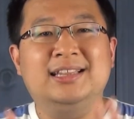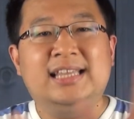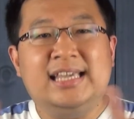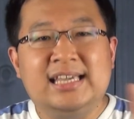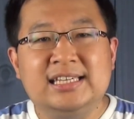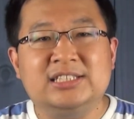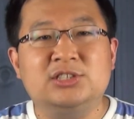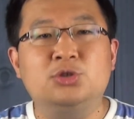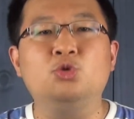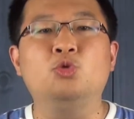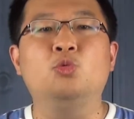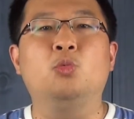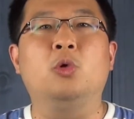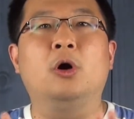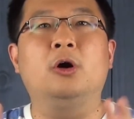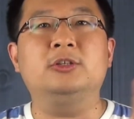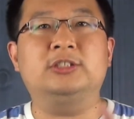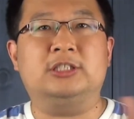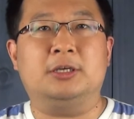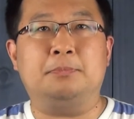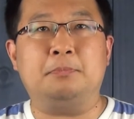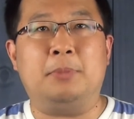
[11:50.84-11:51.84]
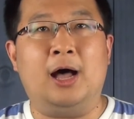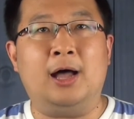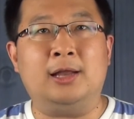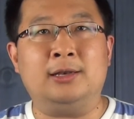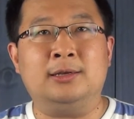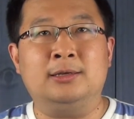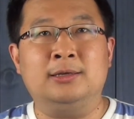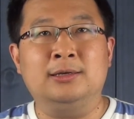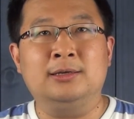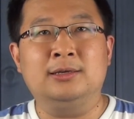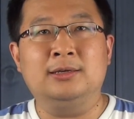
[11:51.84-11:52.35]
these two worlds
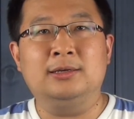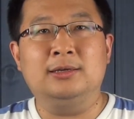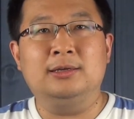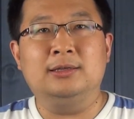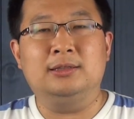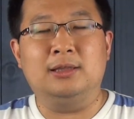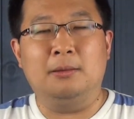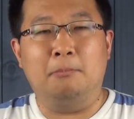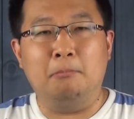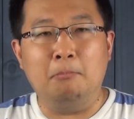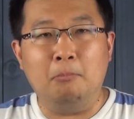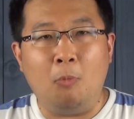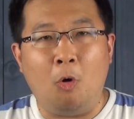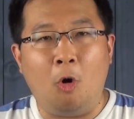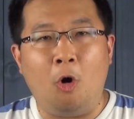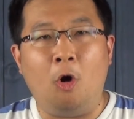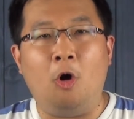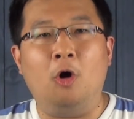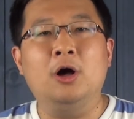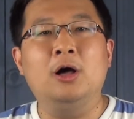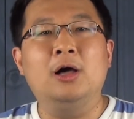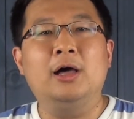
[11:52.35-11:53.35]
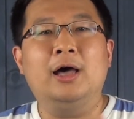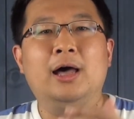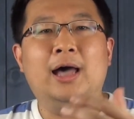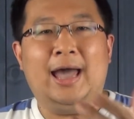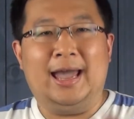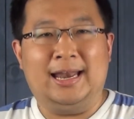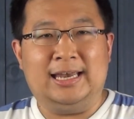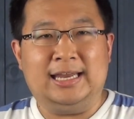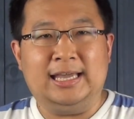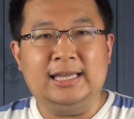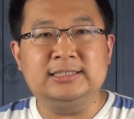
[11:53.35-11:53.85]
apart, the more
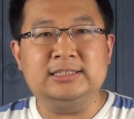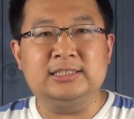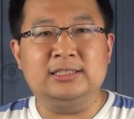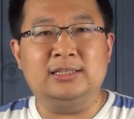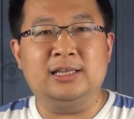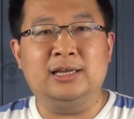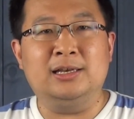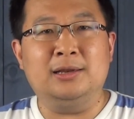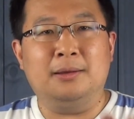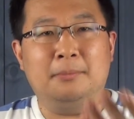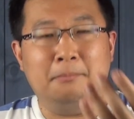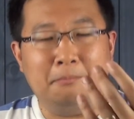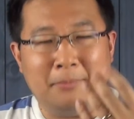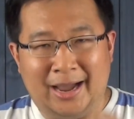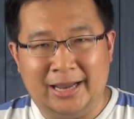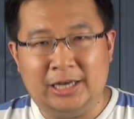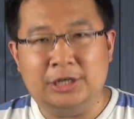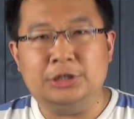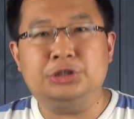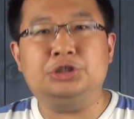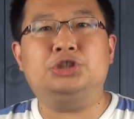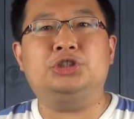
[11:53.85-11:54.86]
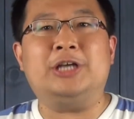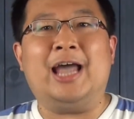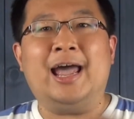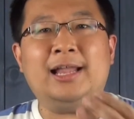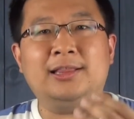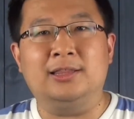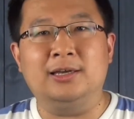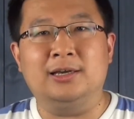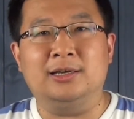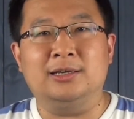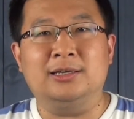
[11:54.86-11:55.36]
an incident might
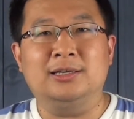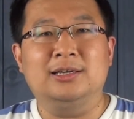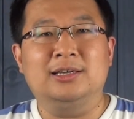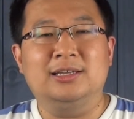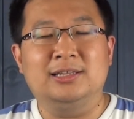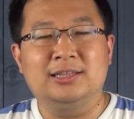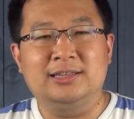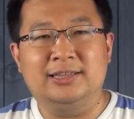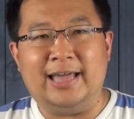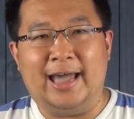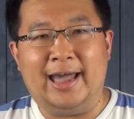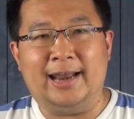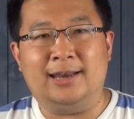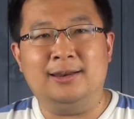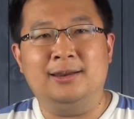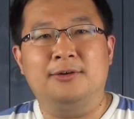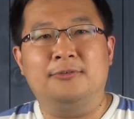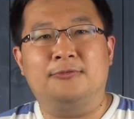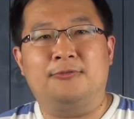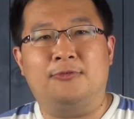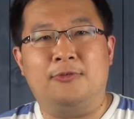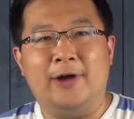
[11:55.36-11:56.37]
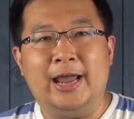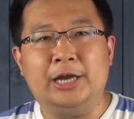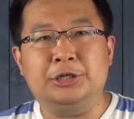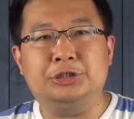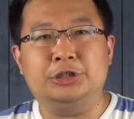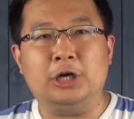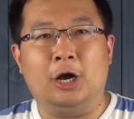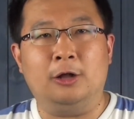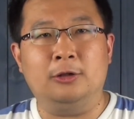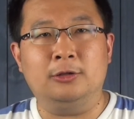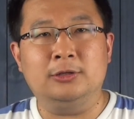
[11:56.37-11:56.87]
shatter that
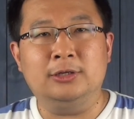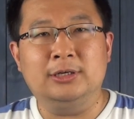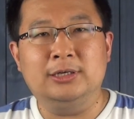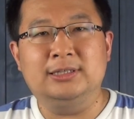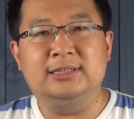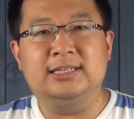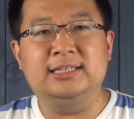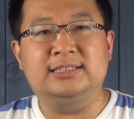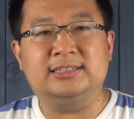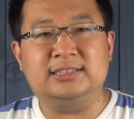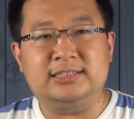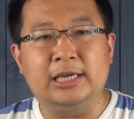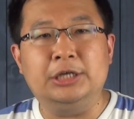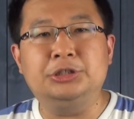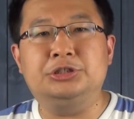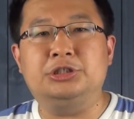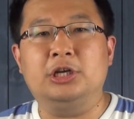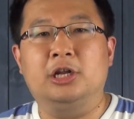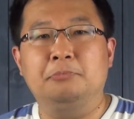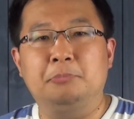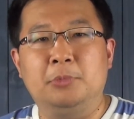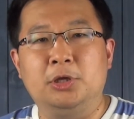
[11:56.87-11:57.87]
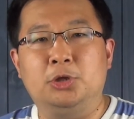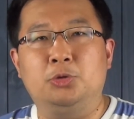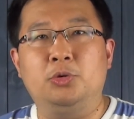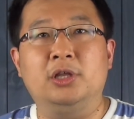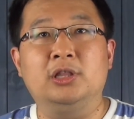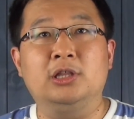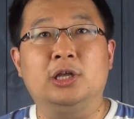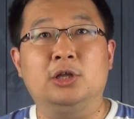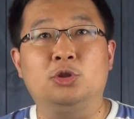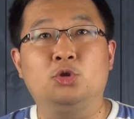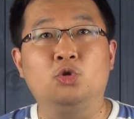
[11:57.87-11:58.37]
fragile distinction
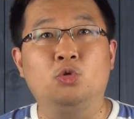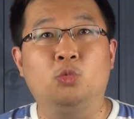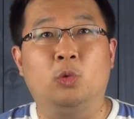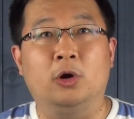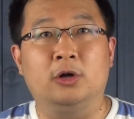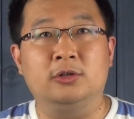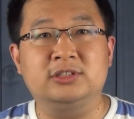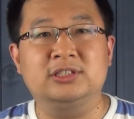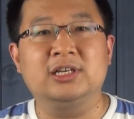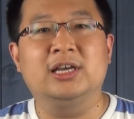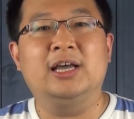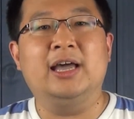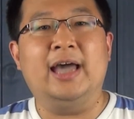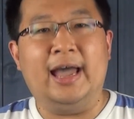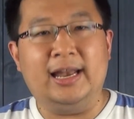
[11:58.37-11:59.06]
between the two worlds.